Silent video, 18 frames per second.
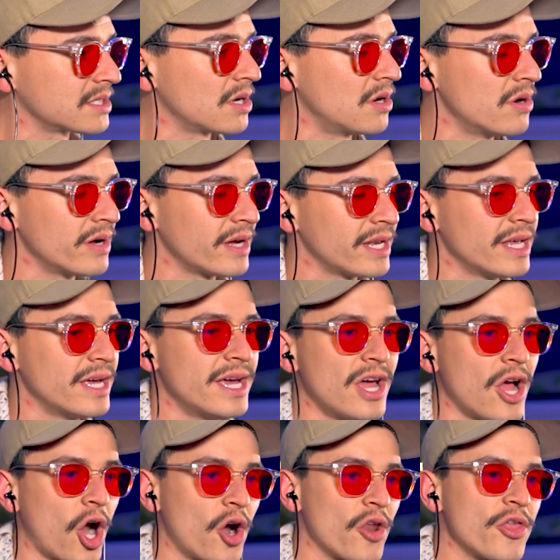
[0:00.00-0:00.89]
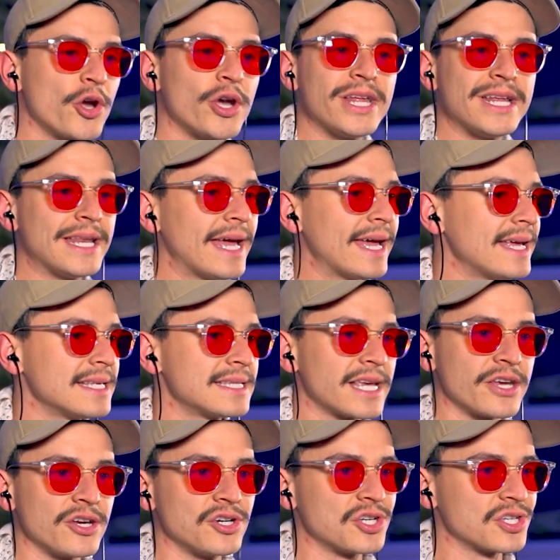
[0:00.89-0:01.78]
is going. Are there any days
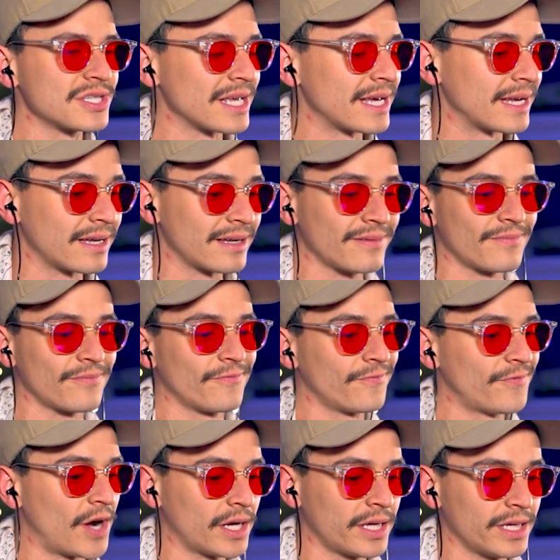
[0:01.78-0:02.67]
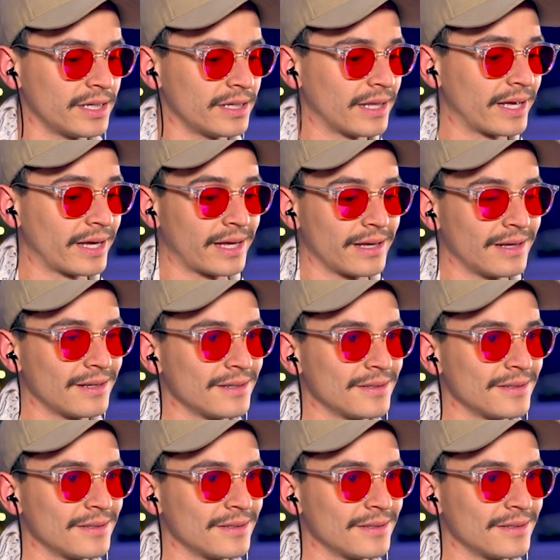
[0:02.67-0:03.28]
that you're just like fucking like?